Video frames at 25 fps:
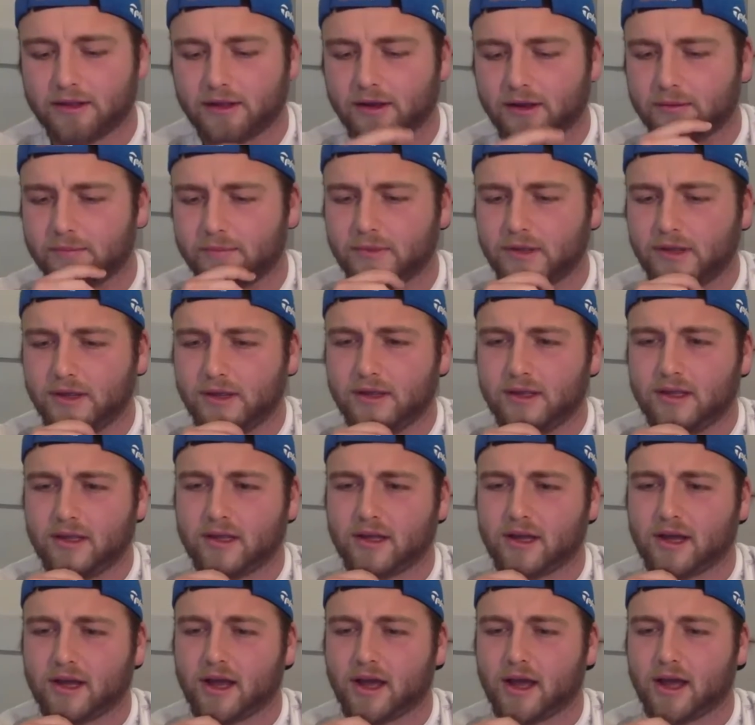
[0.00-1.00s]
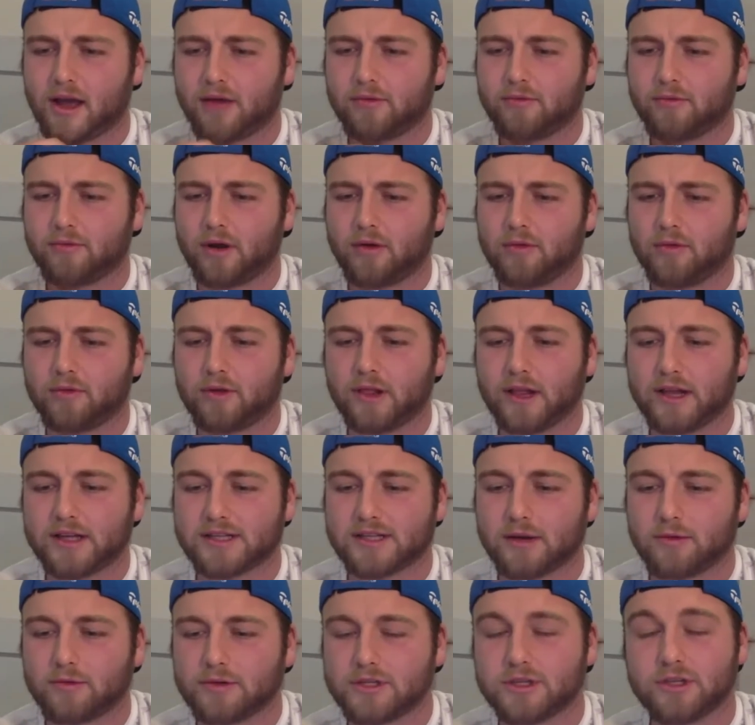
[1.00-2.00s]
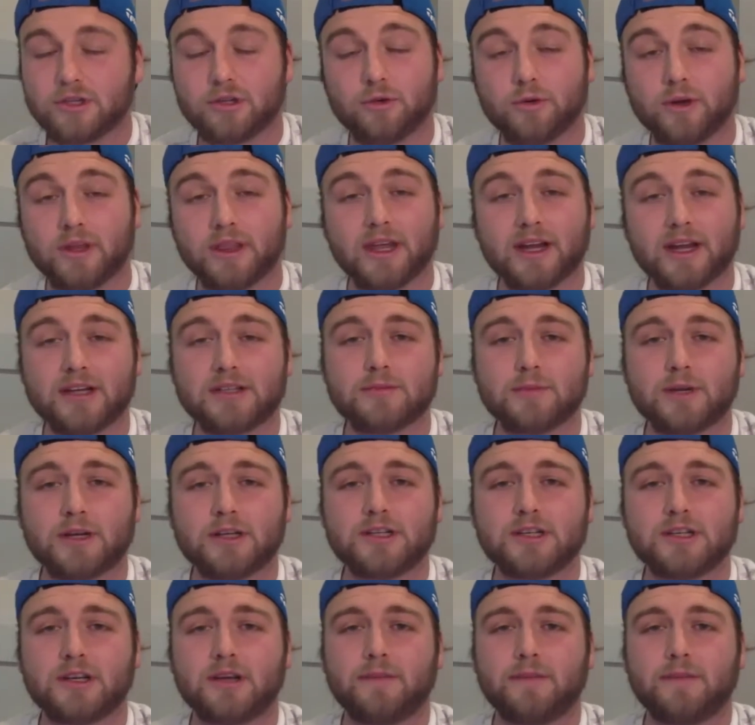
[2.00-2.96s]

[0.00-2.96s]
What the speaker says: up, I realized I wasn't doing that as much,